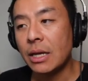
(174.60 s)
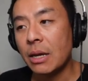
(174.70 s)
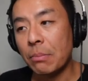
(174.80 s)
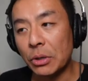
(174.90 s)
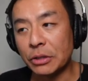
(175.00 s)

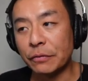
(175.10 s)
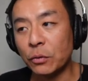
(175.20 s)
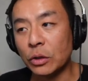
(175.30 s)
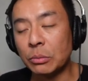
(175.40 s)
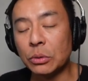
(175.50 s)
most
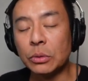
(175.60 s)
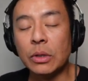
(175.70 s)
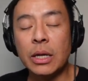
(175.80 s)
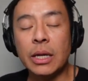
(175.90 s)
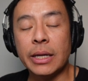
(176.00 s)
affordable
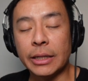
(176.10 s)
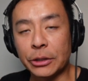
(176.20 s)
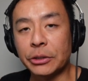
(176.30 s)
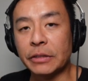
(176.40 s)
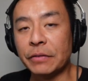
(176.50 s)

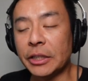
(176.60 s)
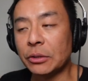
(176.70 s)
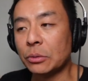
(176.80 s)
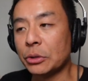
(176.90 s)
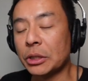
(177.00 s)
electric
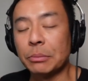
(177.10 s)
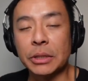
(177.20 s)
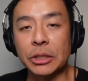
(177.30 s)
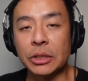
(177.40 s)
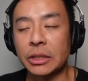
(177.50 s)
vehicle you can
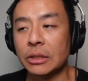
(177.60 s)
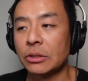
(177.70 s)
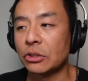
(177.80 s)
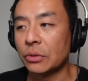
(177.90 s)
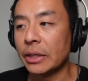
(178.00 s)
purchase in
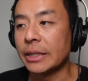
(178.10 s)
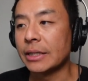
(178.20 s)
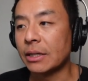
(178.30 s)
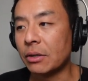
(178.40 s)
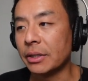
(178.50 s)
Australia
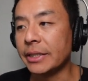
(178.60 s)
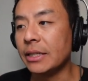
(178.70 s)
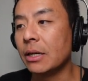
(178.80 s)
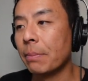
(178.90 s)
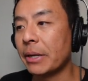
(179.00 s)
currently.
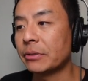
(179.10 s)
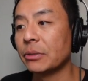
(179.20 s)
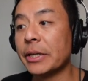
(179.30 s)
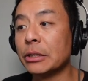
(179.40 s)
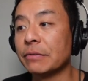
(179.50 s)
Battery
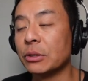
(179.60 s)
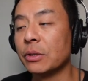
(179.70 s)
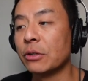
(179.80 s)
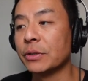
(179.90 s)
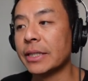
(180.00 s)
range of
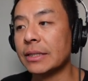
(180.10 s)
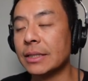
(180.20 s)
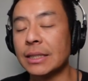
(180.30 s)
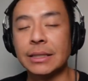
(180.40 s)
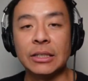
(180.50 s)

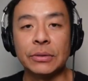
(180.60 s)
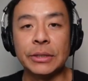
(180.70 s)
263